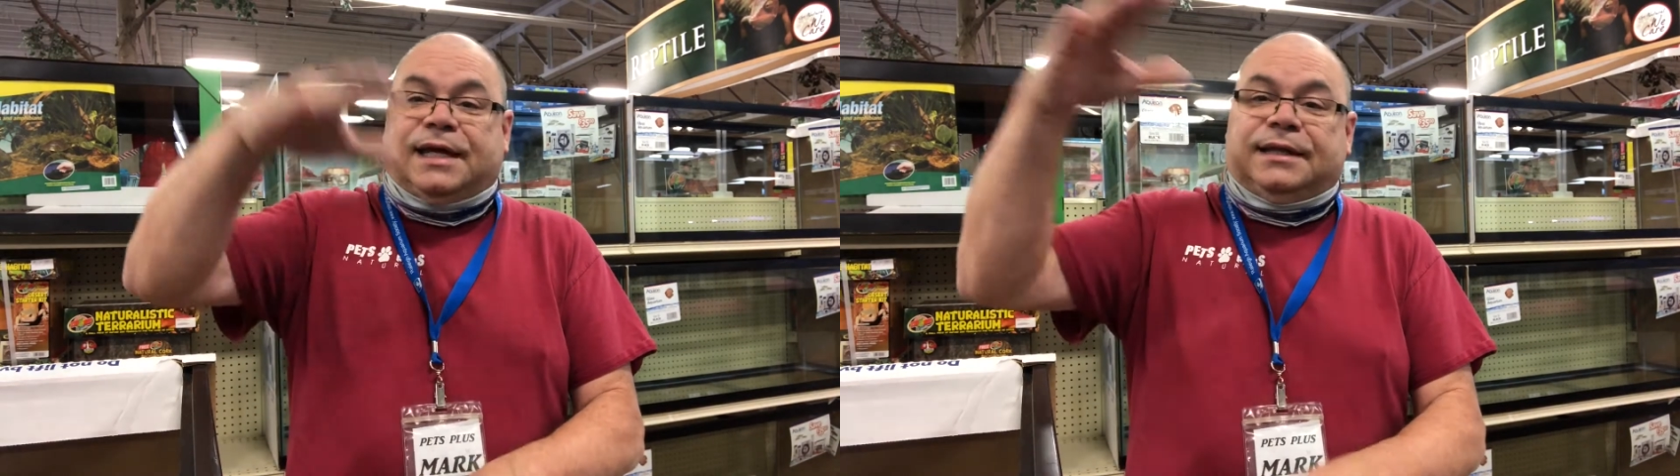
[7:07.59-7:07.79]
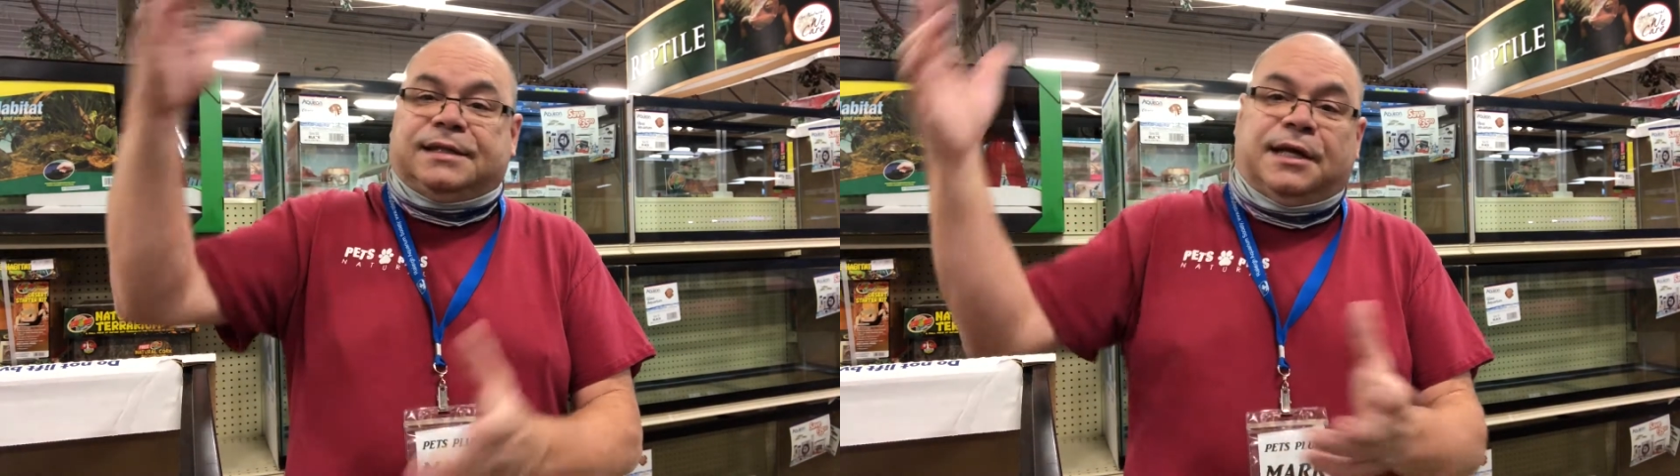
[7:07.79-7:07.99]

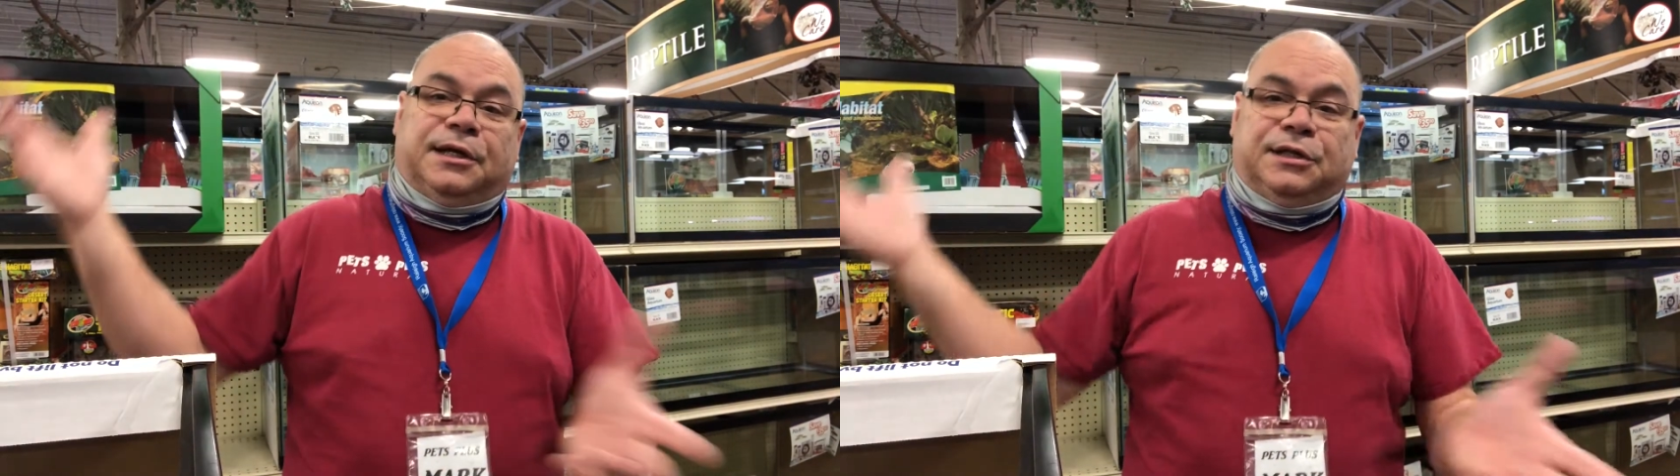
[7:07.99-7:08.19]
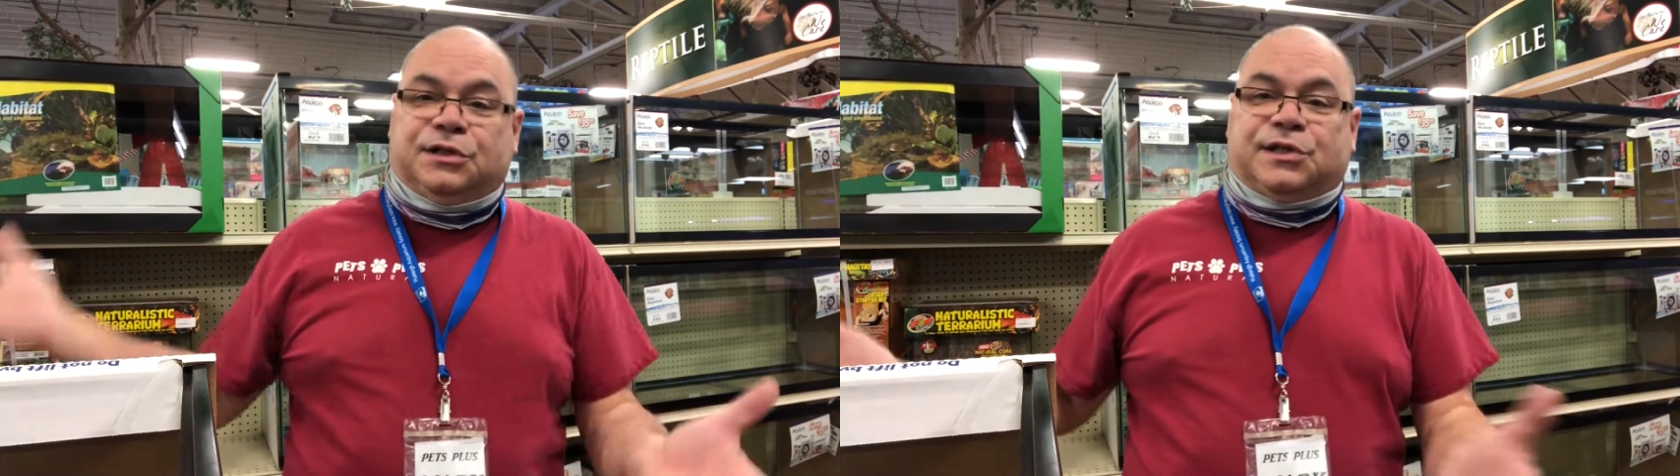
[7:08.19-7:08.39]
8, 10
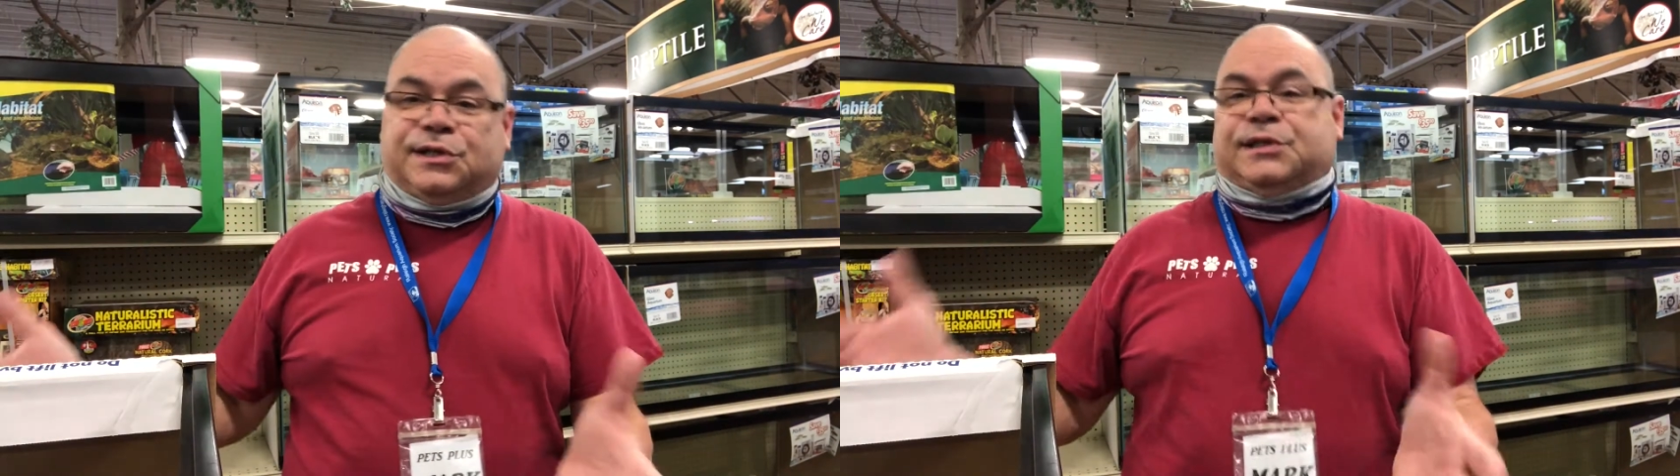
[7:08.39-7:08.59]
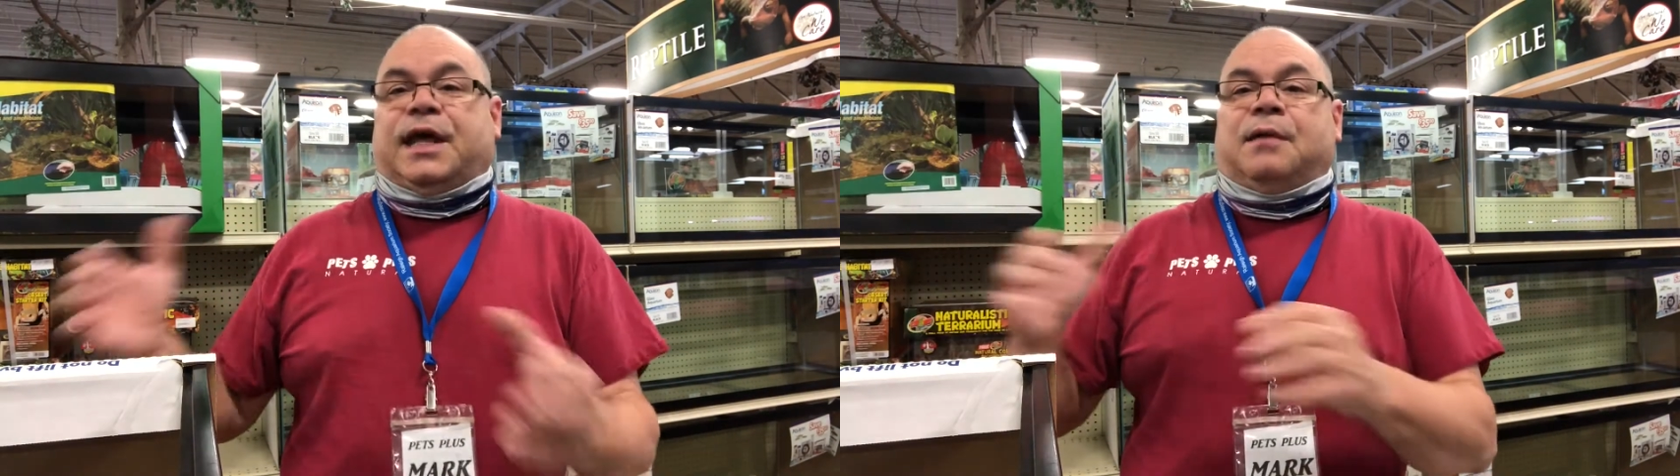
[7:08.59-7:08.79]
inches of
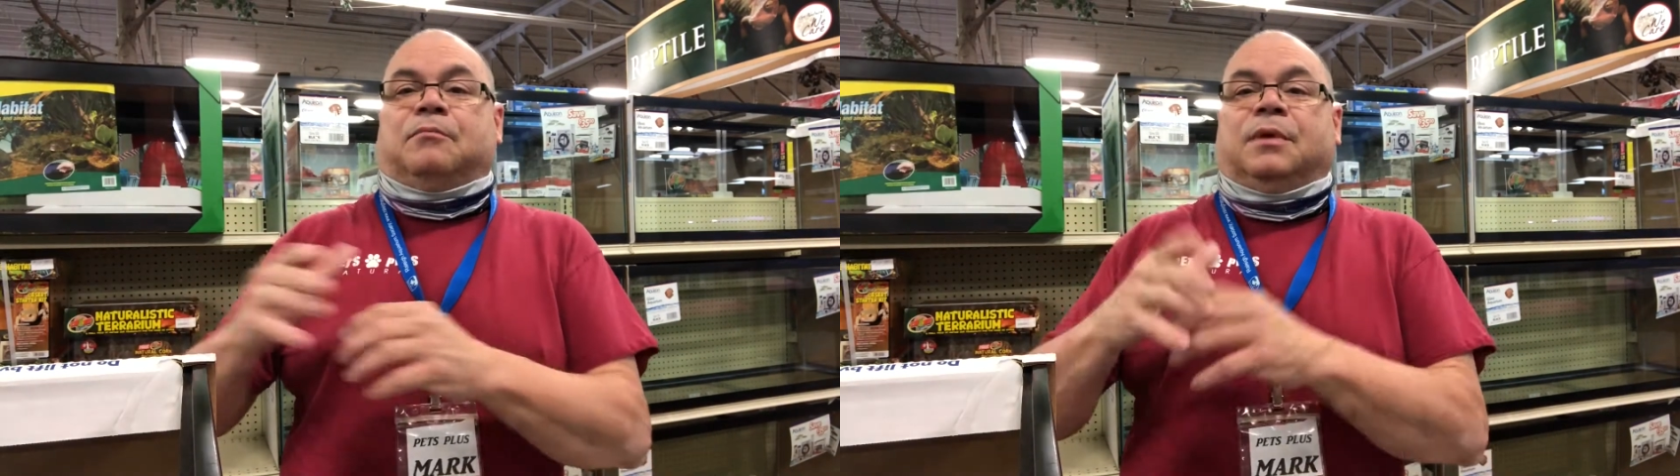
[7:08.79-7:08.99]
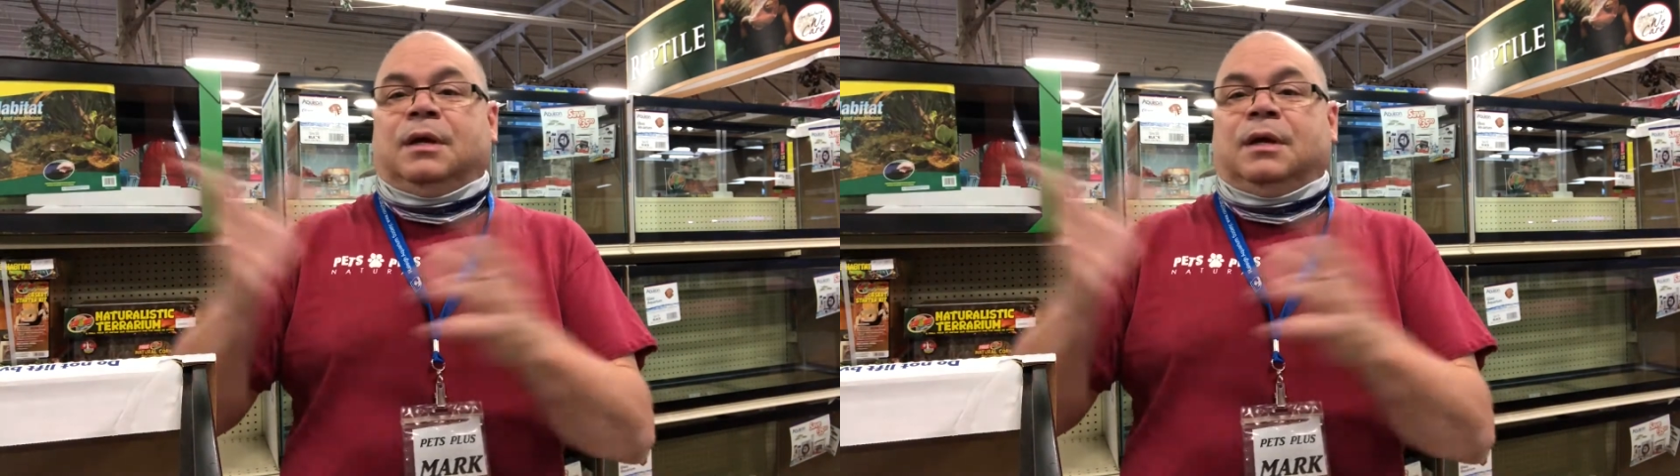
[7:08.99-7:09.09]
stem